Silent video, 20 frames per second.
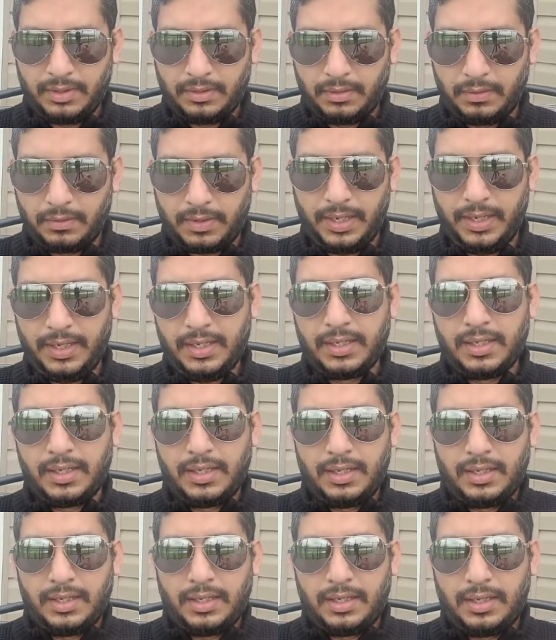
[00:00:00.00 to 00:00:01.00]
Okay,
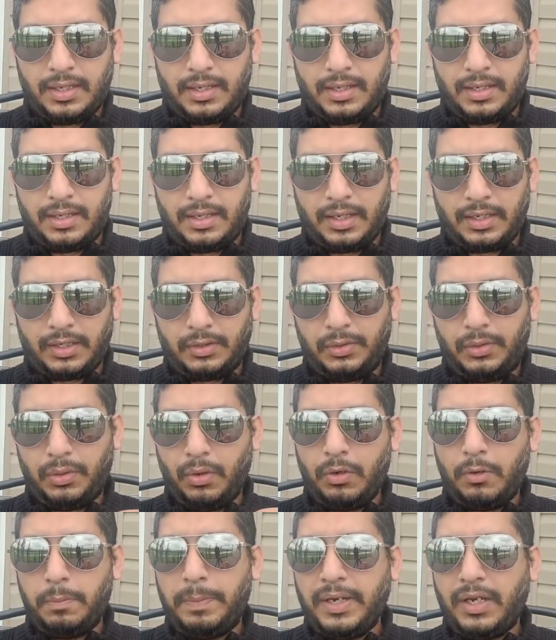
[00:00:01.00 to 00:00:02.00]
like
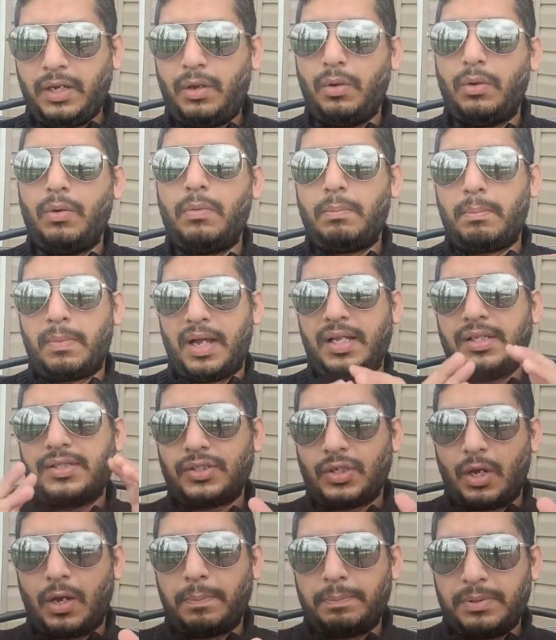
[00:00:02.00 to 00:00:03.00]
don't be too much
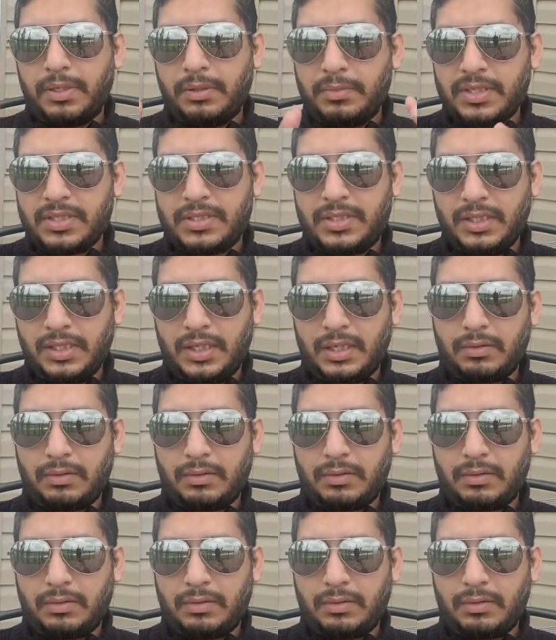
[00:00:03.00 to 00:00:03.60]
optimistic,